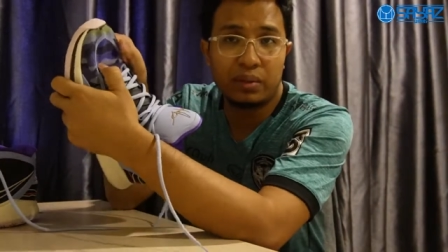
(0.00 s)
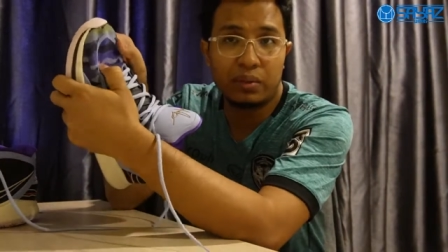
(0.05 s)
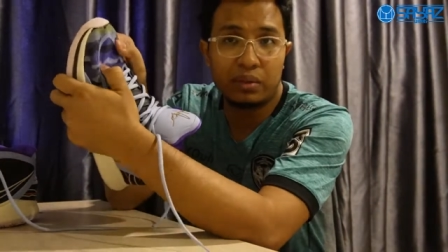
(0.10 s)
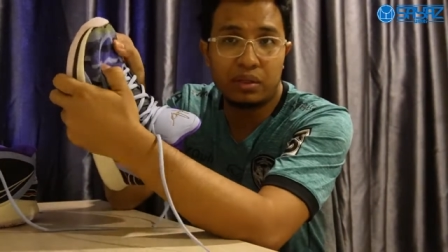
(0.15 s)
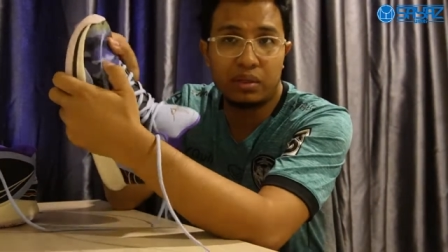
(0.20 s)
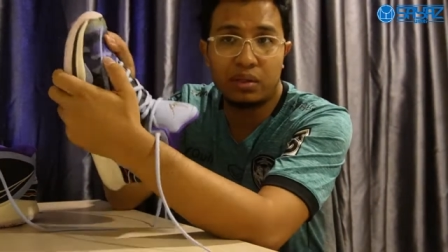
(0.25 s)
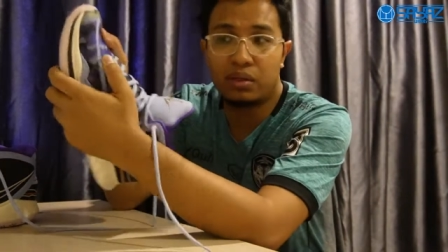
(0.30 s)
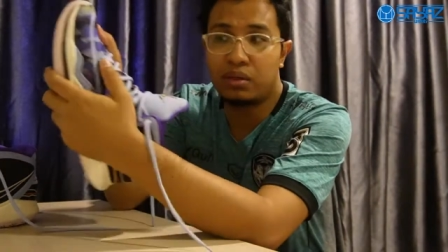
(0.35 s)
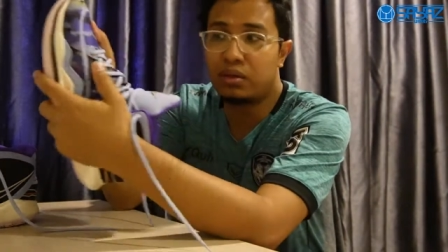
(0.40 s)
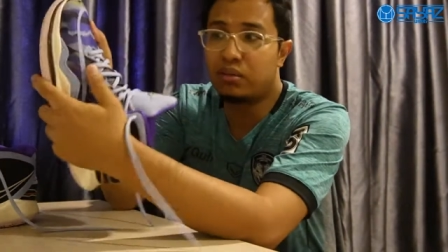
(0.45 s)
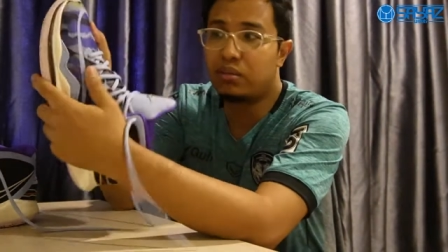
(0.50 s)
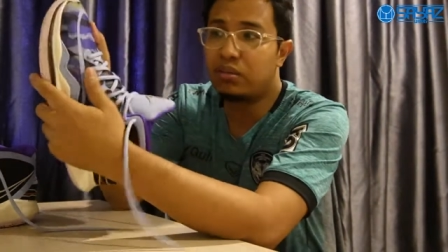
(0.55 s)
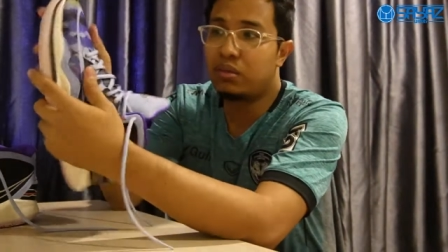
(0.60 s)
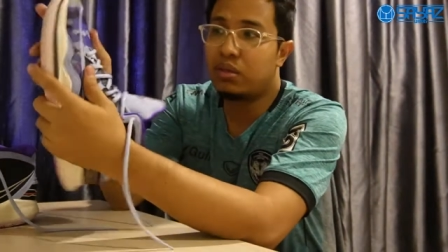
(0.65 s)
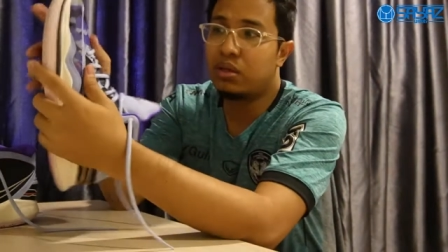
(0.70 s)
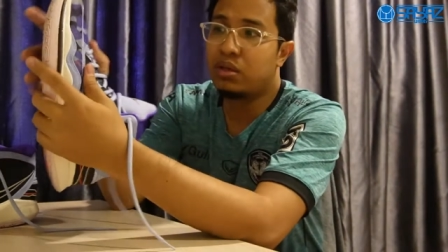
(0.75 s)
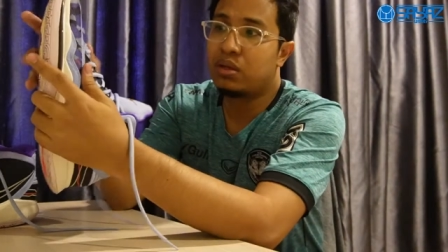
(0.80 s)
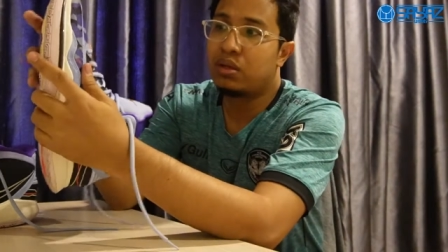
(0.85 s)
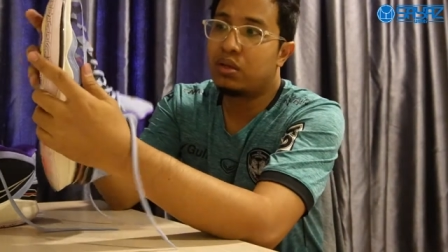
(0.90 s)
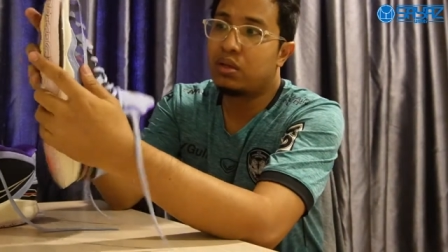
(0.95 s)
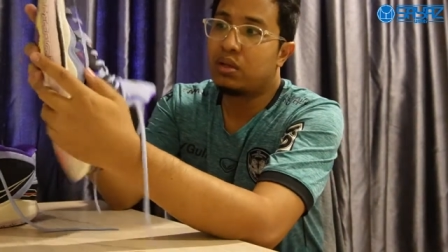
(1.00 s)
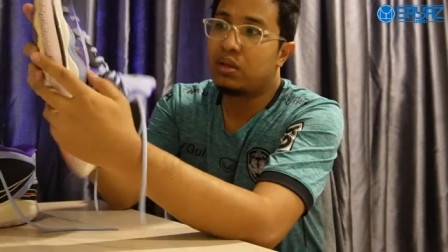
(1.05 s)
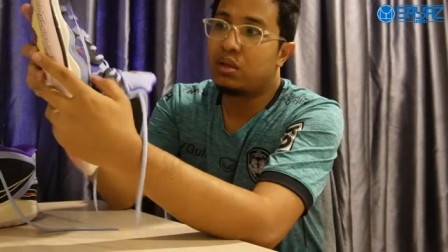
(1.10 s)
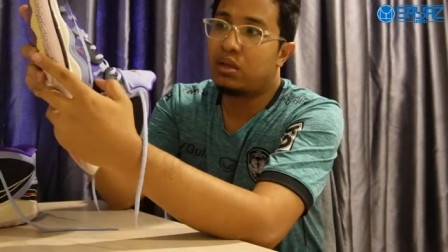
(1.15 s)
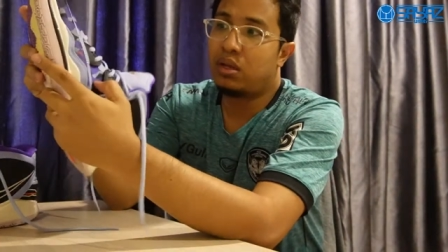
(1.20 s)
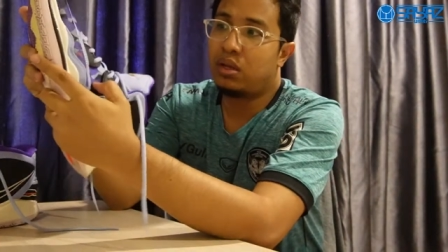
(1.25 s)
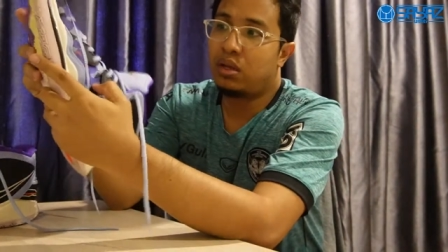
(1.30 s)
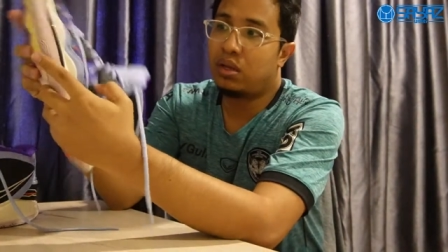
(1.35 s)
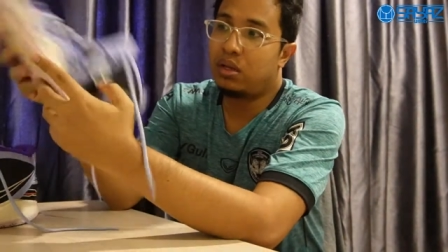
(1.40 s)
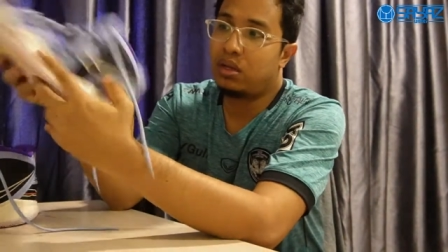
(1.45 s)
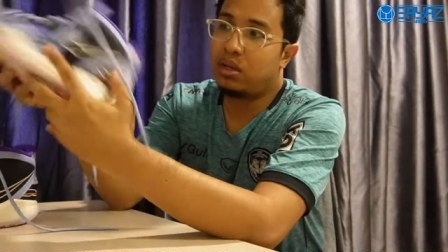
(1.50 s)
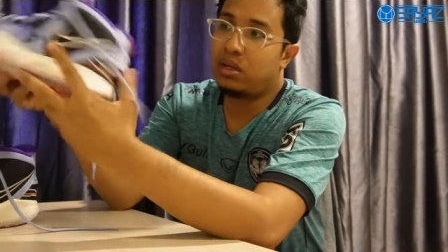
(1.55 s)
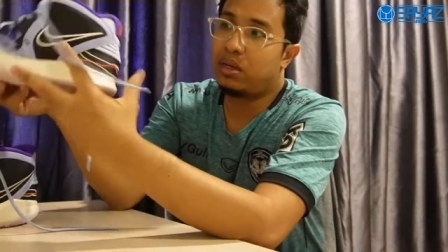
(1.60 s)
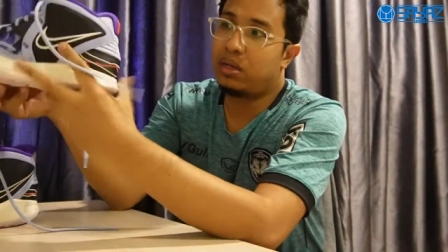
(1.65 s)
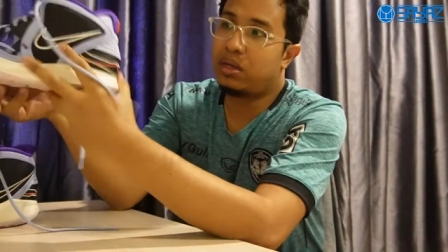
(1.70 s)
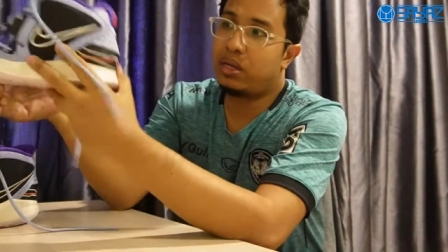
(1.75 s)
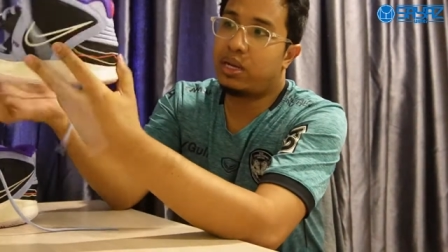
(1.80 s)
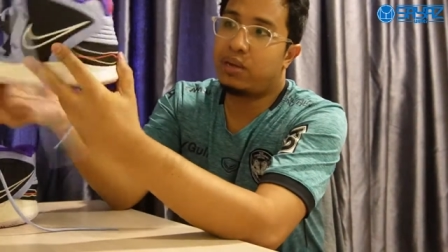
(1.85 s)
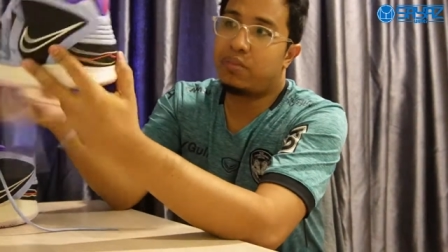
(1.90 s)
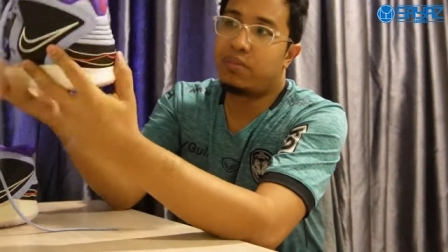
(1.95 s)
material.
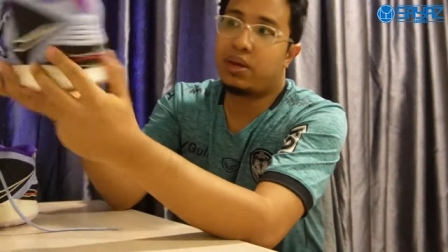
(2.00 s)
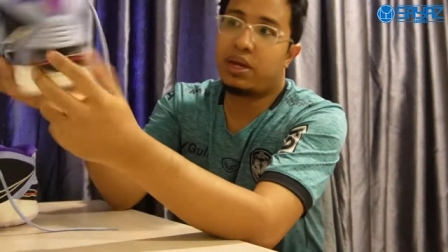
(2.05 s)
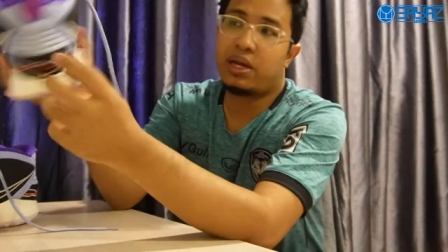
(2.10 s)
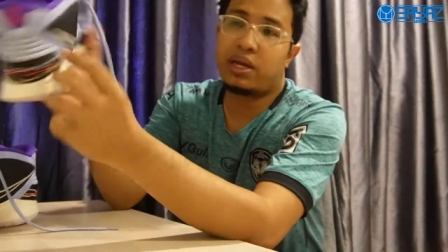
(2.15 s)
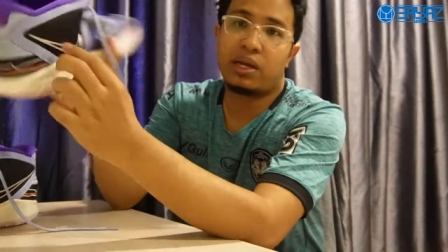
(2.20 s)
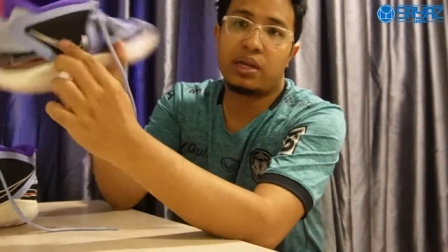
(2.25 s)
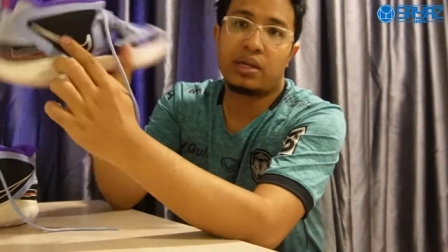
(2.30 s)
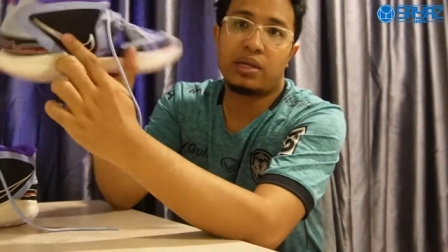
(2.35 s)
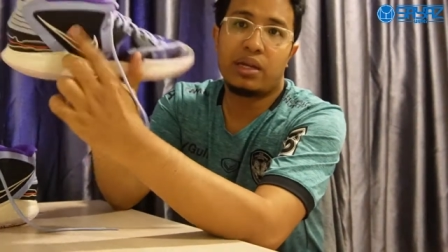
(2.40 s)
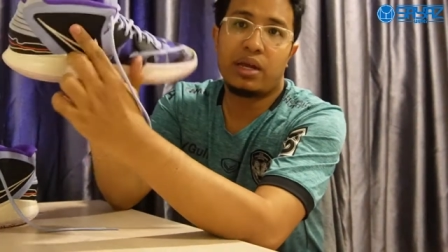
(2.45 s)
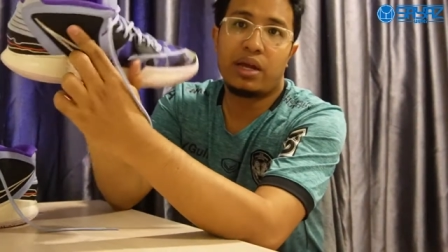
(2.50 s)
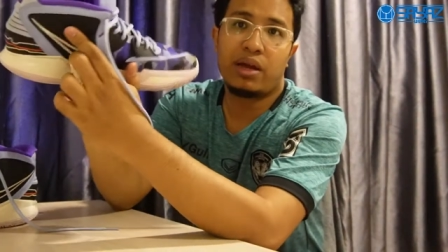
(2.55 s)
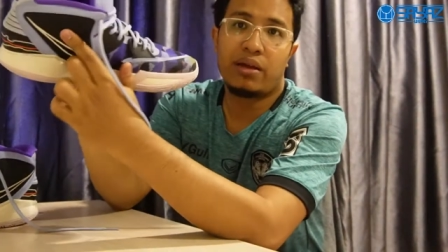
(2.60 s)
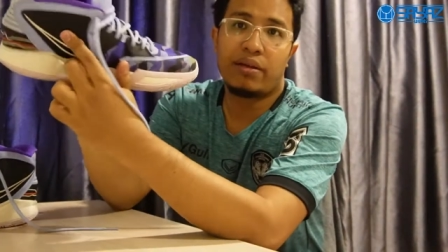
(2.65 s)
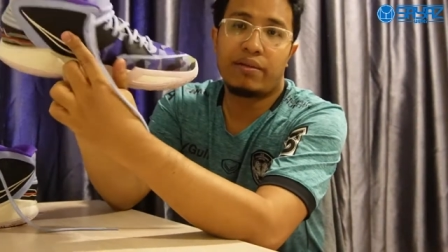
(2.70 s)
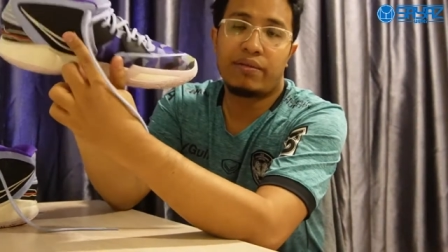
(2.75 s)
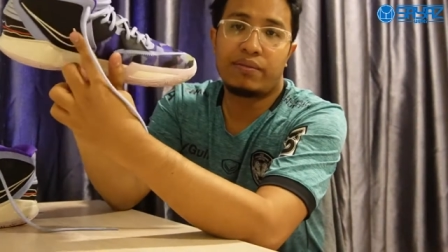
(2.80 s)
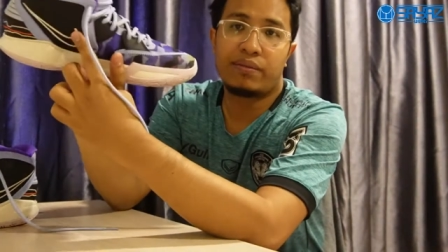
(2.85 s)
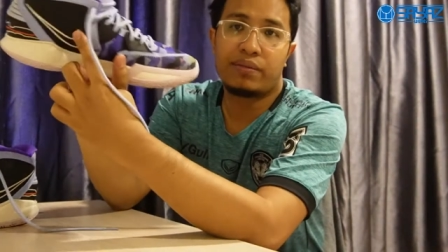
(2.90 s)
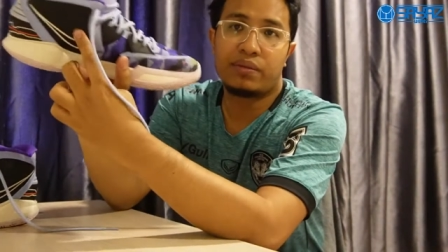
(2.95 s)
At the back, they have,